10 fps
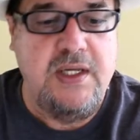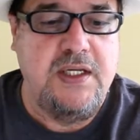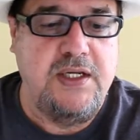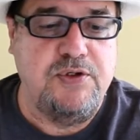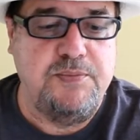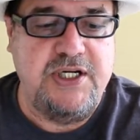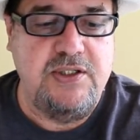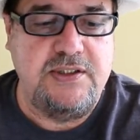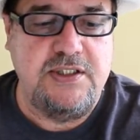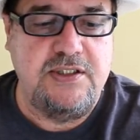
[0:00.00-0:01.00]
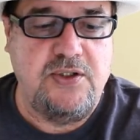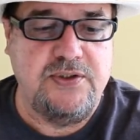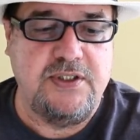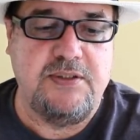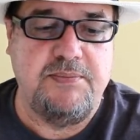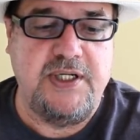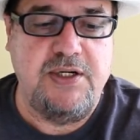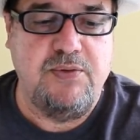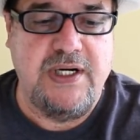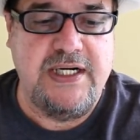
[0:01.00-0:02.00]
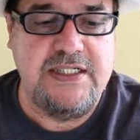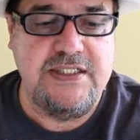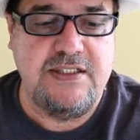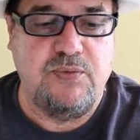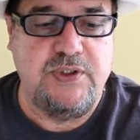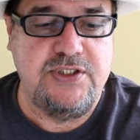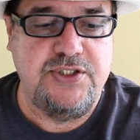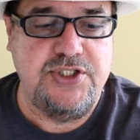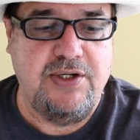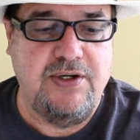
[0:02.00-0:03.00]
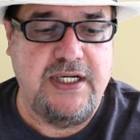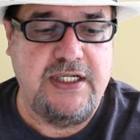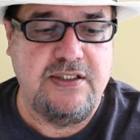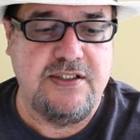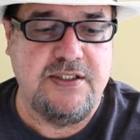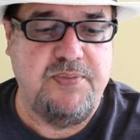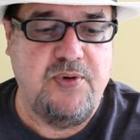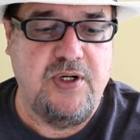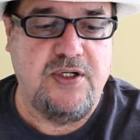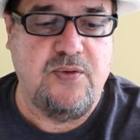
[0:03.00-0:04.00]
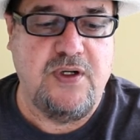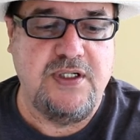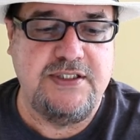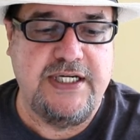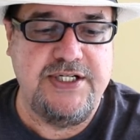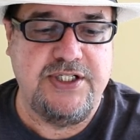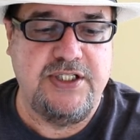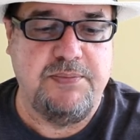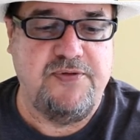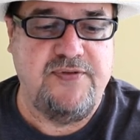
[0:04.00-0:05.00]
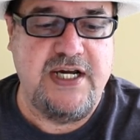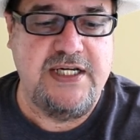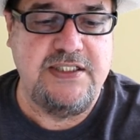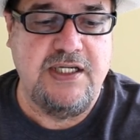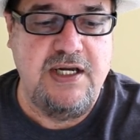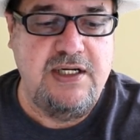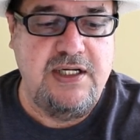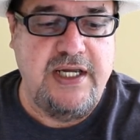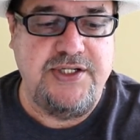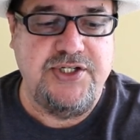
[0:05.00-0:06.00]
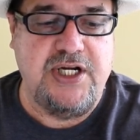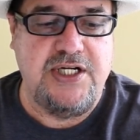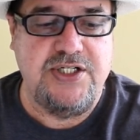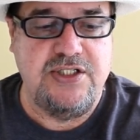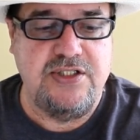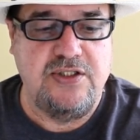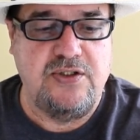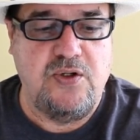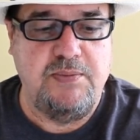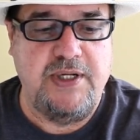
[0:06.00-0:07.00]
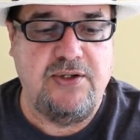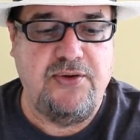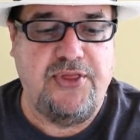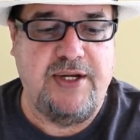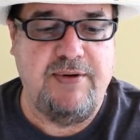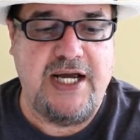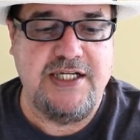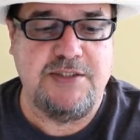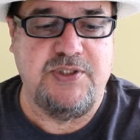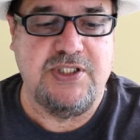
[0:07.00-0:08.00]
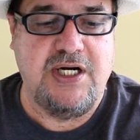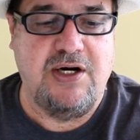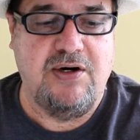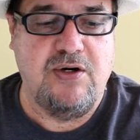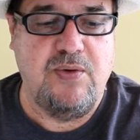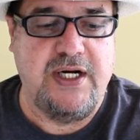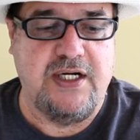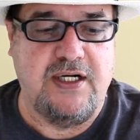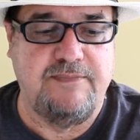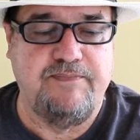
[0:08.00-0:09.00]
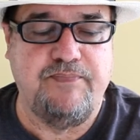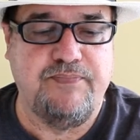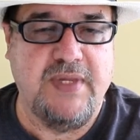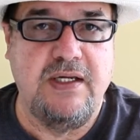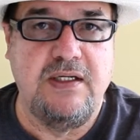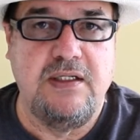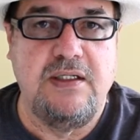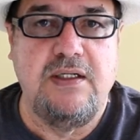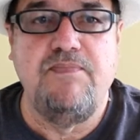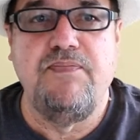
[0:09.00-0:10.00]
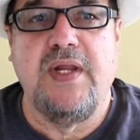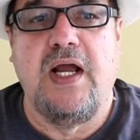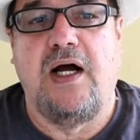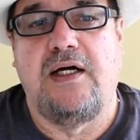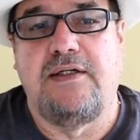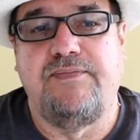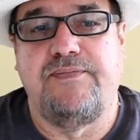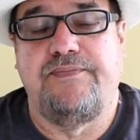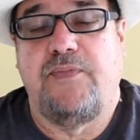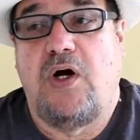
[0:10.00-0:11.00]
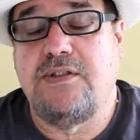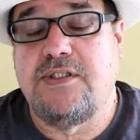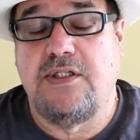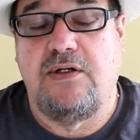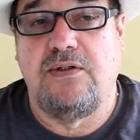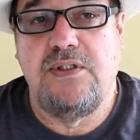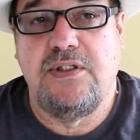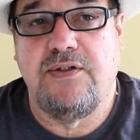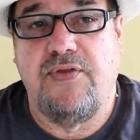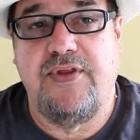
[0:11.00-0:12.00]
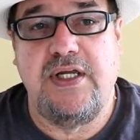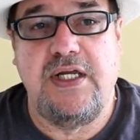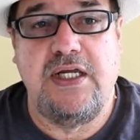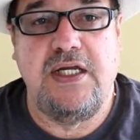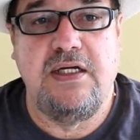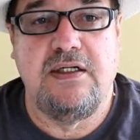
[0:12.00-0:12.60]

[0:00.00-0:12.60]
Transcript: It would be good to note that the money raised went to charity to support an organization that provides education to home health and hospice care in Cuenca. Um, also, the